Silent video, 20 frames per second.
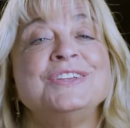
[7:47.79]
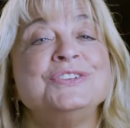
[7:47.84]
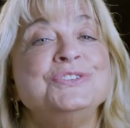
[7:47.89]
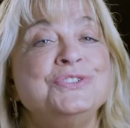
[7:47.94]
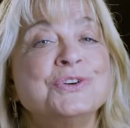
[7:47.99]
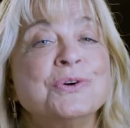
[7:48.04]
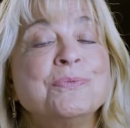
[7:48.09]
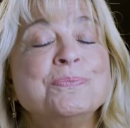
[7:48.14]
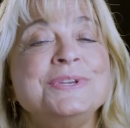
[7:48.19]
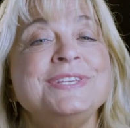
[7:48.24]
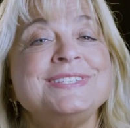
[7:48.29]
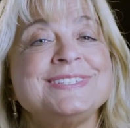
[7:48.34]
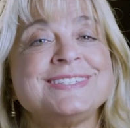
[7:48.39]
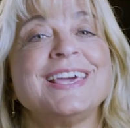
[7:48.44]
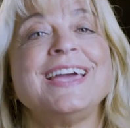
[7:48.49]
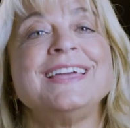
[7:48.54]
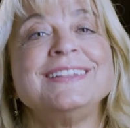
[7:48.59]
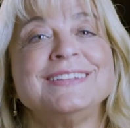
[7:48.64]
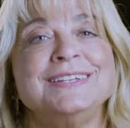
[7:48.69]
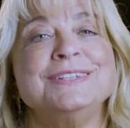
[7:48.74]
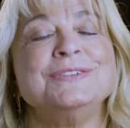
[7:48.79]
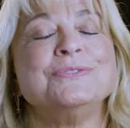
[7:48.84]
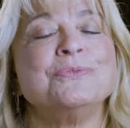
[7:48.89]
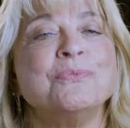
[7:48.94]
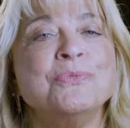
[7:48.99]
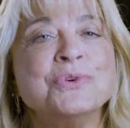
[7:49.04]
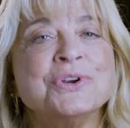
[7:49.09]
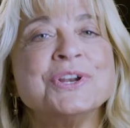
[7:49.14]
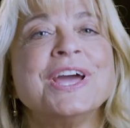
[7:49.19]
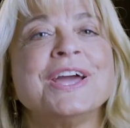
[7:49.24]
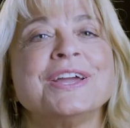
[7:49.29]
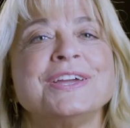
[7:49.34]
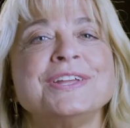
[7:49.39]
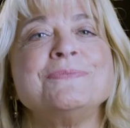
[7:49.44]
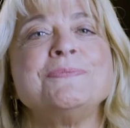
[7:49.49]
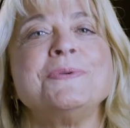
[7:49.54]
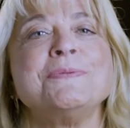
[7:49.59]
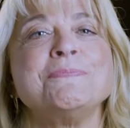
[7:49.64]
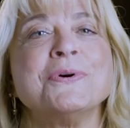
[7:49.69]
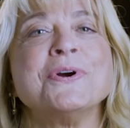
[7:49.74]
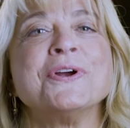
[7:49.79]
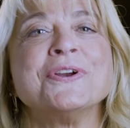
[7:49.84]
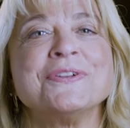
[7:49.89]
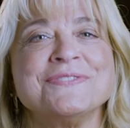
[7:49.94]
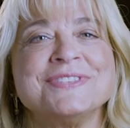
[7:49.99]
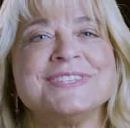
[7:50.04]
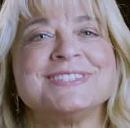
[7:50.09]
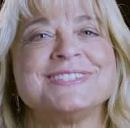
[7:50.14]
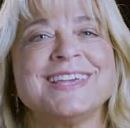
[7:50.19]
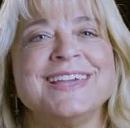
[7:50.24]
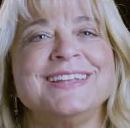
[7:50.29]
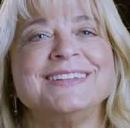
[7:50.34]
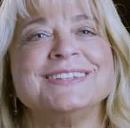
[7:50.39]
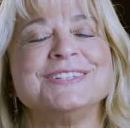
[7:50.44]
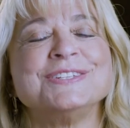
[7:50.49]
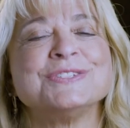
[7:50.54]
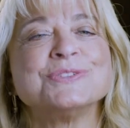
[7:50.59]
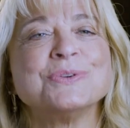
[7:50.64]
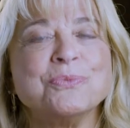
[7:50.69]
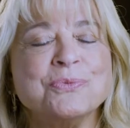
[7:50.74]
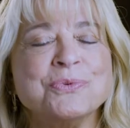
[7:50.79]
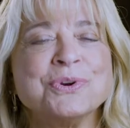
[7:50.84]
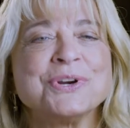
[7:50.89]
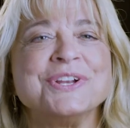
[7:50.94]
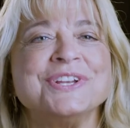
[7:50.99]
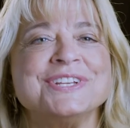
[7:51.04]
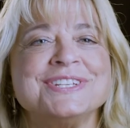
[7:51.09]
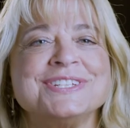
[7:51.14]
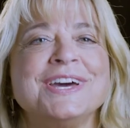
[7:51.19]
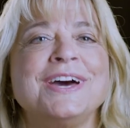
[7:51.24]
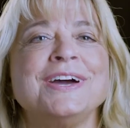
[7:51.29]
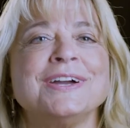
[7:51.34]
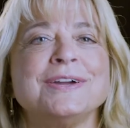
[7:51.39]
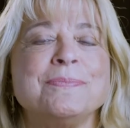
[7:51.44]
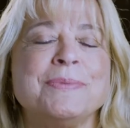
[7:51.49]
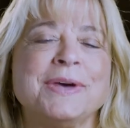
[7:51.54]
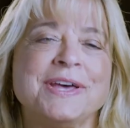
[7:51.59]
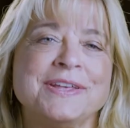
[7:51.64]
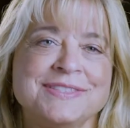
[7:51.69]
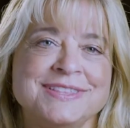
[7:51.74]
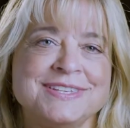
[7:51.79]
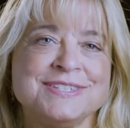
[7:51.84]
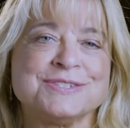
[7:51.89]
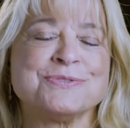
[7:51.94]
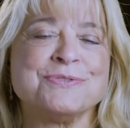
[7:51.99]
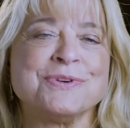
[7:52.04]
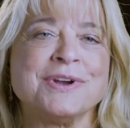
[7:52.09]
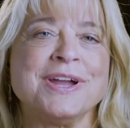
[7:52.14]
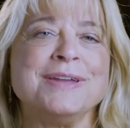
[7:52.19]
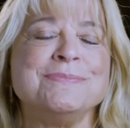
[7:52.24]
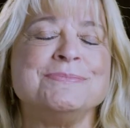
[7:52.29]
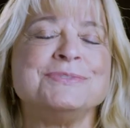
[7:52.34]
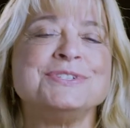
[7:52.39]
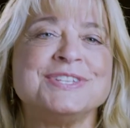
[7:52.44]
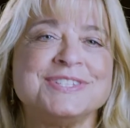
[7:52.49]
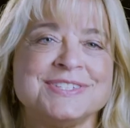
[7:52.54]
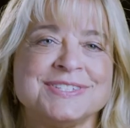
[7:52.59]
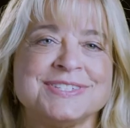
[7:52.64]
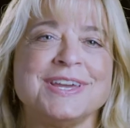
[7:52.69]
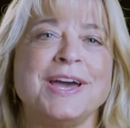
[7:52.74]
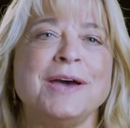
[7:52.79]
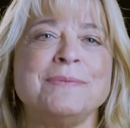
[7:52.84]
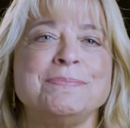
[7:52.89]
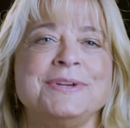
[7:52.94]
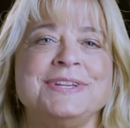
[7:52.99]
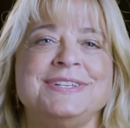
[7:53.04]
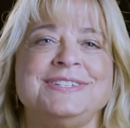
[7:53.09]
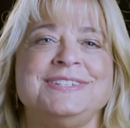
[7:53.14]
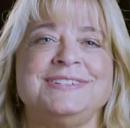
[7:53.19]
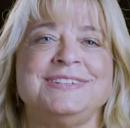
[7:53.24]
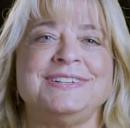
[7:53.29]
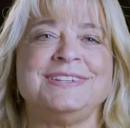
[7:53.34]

Don't be silent. We're not going to be part of the silence. We're going to talk about this crime to stop it.